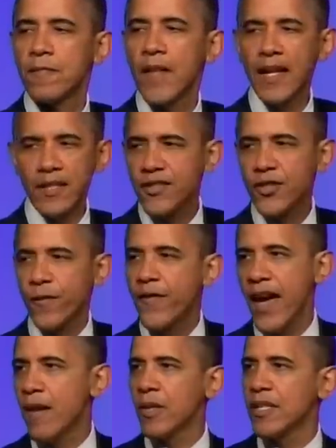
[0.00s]
Not just your
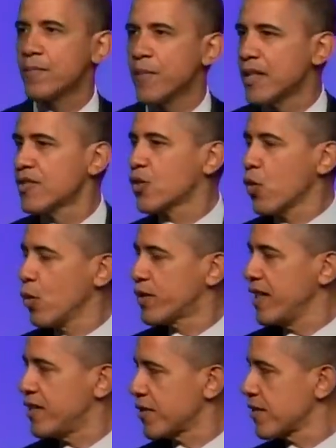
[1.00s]
families, but the school
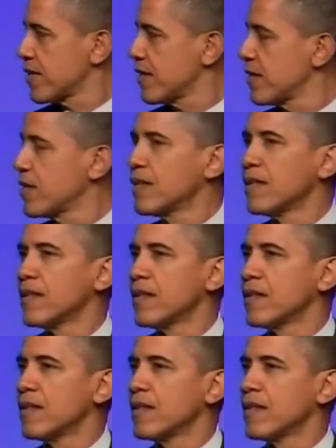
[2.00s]
teachers,
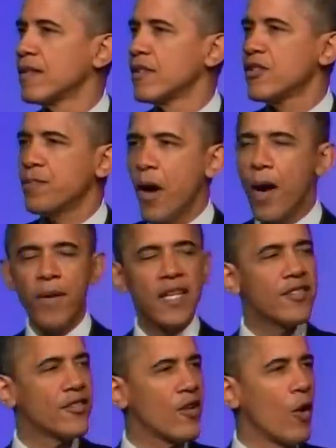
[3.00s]
the small
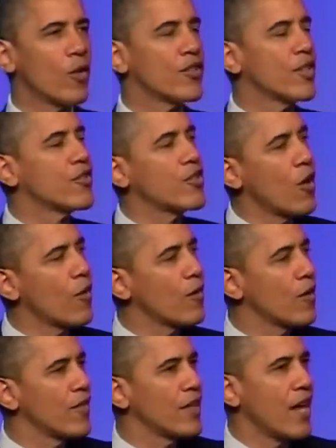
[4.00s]
business owners, the
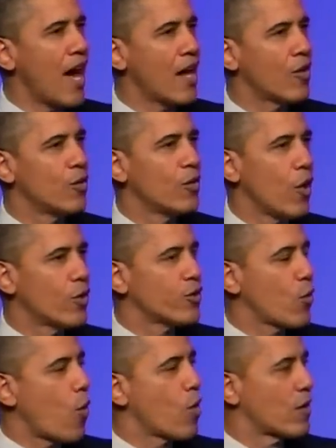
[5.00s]
server in the diner who knows
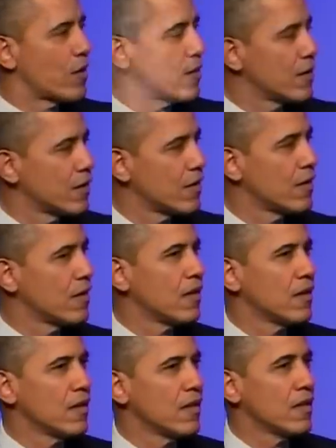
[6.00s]
your order,
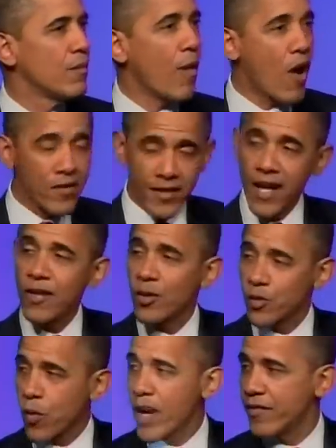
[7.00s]
the bartender
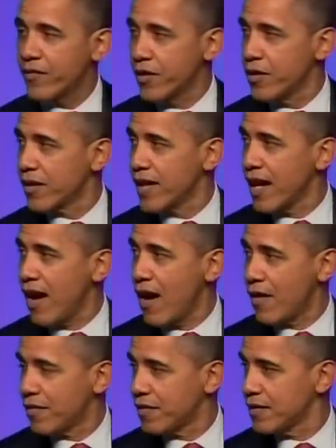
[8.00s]
who's waiting for you to get
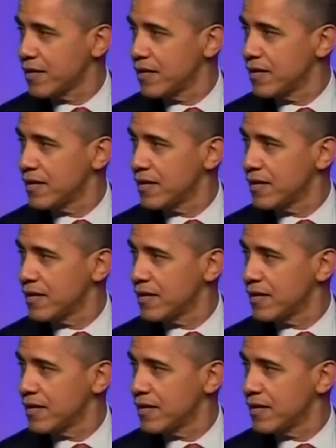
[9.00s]
off.